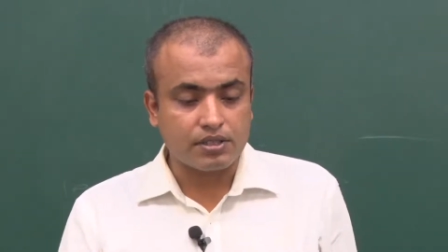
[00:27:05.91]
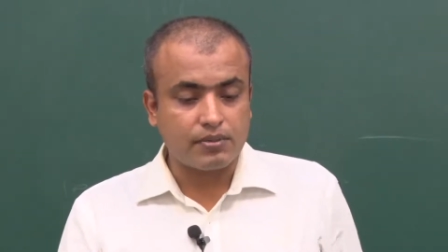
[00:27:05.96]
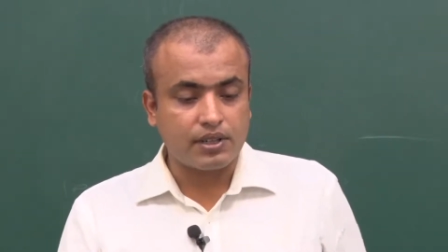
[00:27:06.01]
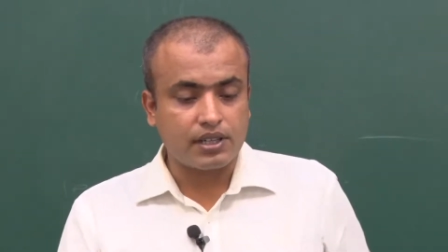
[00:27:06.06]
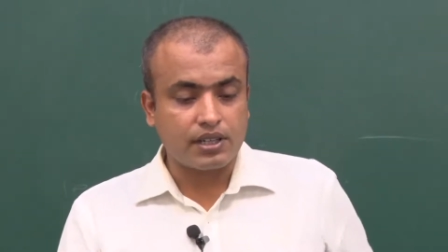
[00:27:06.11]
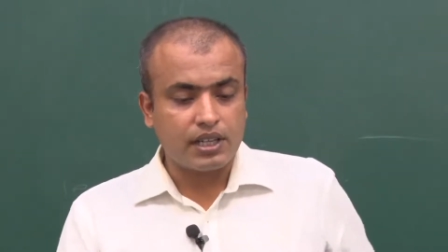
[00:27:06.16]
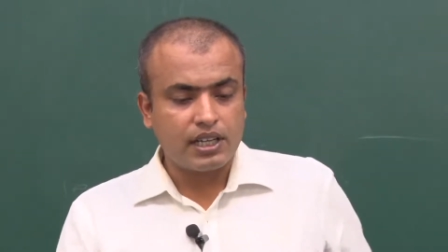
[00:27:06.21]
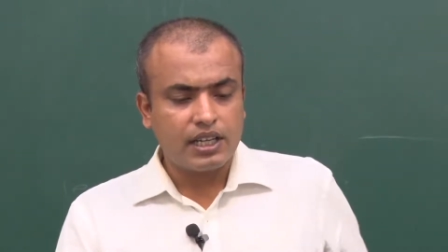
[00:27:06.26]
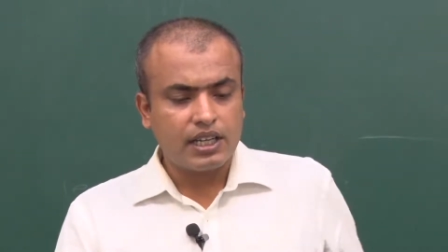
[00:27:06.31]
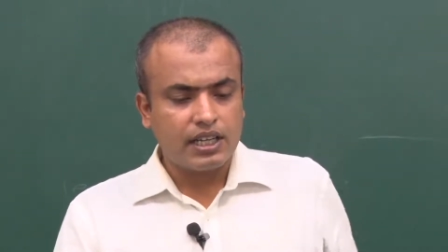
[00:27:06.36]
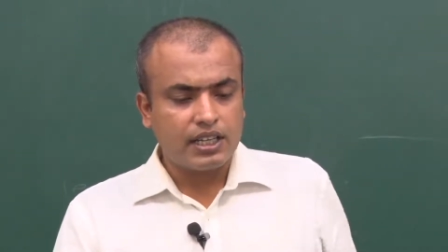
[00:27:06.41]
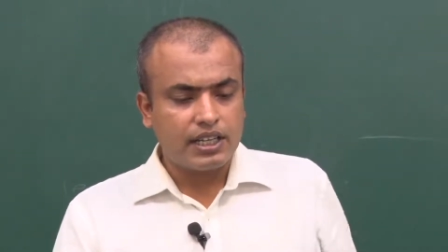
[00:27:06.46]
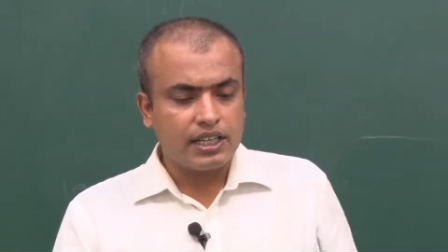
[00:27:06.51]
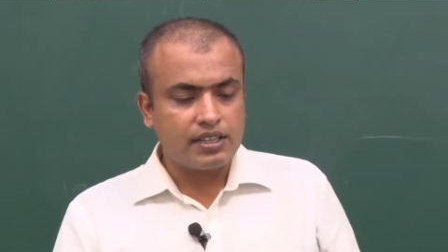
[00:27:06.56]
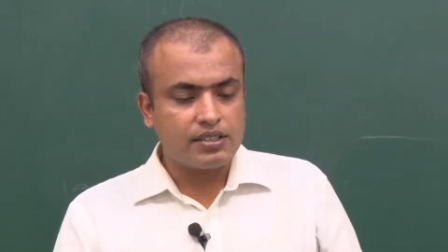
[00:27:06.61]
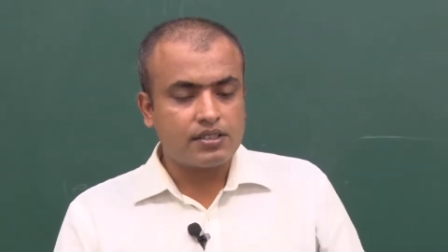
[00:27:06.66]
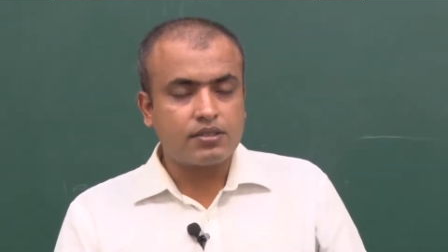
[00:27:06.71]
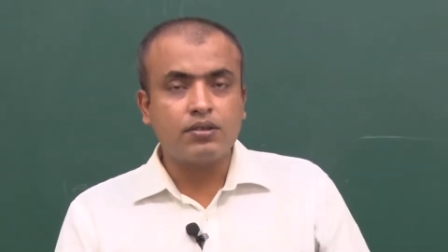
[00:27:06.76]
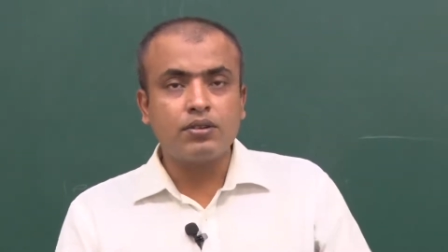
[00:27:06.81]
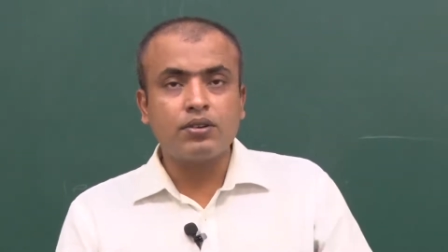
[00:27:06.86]
But it
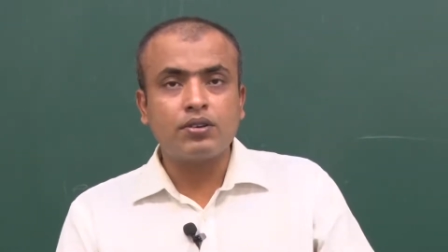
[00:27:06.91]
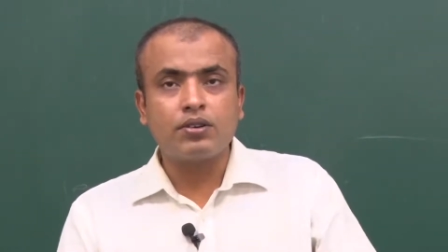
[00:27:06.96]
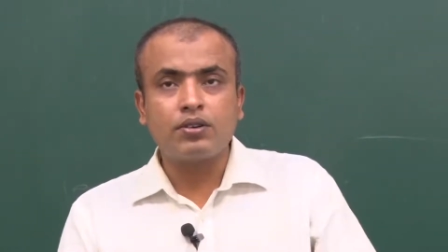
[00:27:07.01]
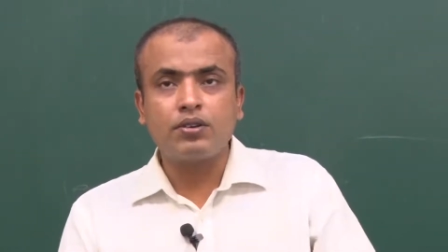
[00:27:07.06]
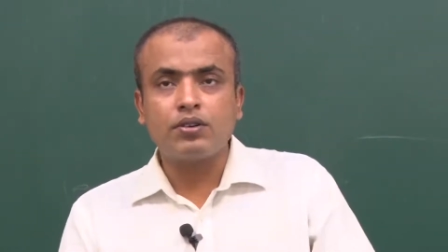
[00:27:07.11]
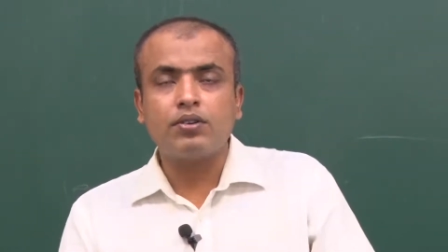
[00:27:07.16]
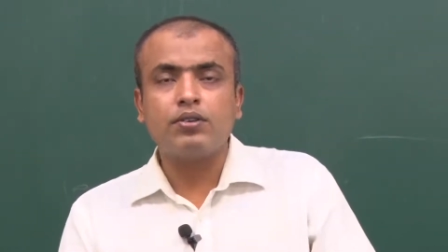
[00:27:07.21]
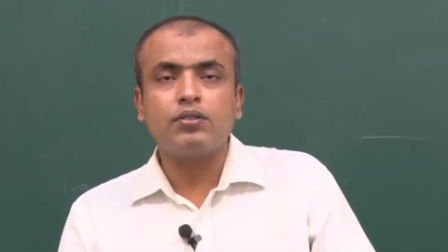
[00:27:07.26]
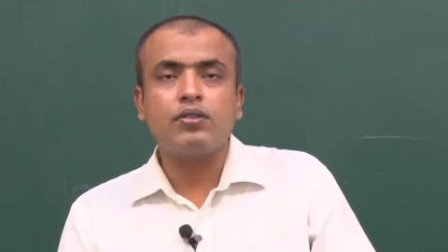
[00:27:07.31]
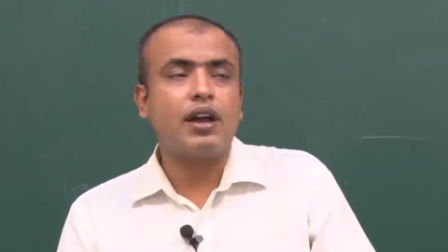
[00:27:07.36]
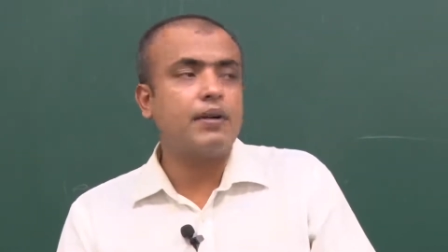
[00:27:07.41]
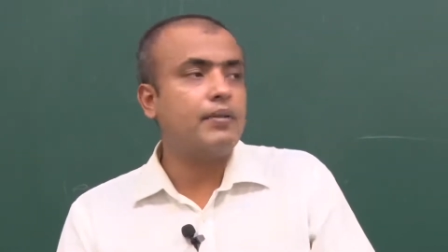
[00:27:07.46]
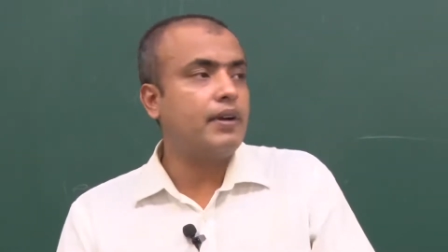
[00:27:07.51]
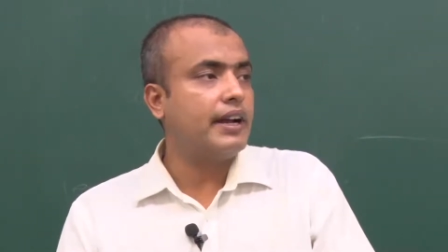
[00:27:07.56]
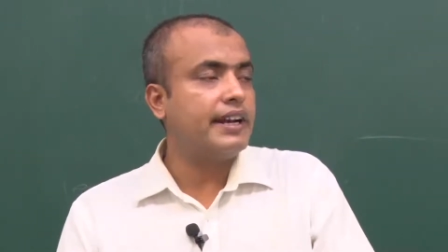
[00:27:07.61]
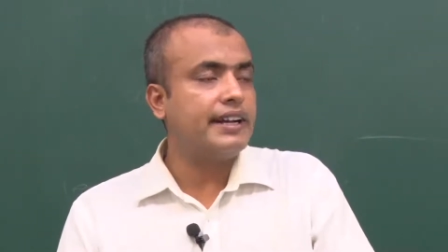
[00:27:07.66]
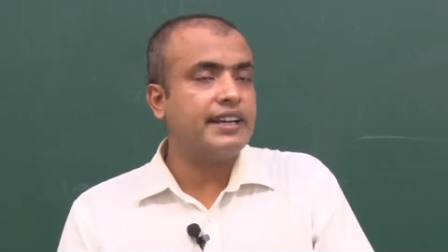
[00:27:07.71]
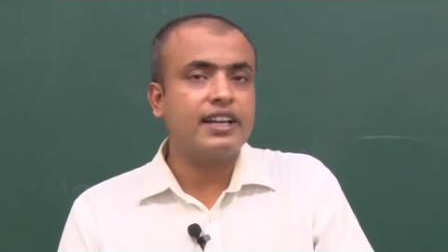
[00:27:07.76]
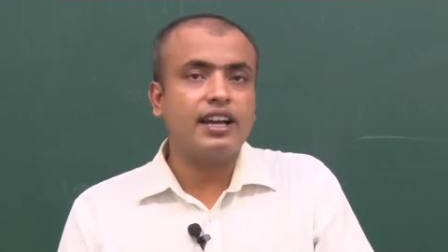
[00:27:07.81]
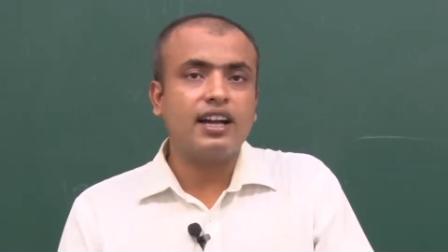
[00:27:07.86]
is good to have an
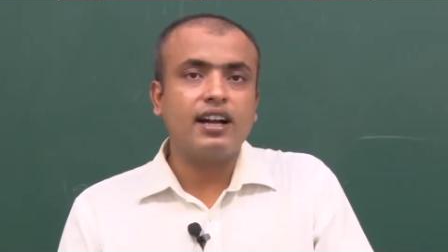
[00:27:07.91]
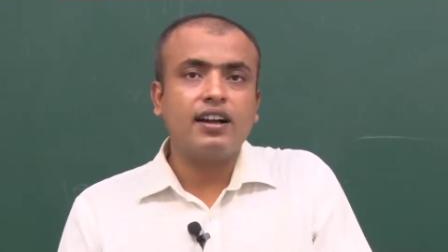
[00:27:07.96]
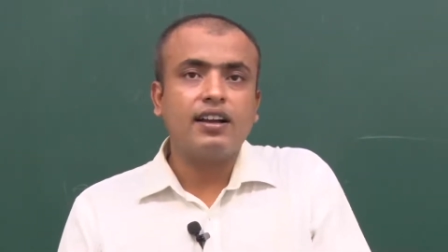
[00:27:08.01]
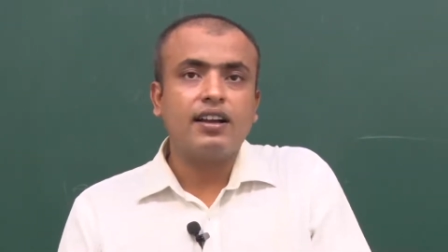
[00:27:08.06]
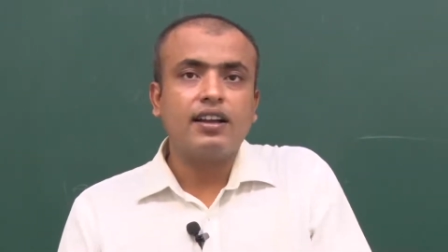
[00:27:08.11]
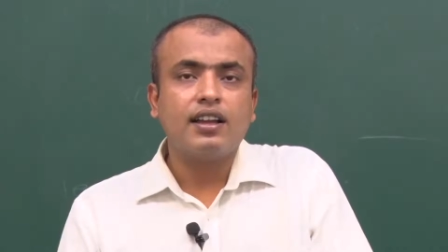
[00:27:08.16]
idea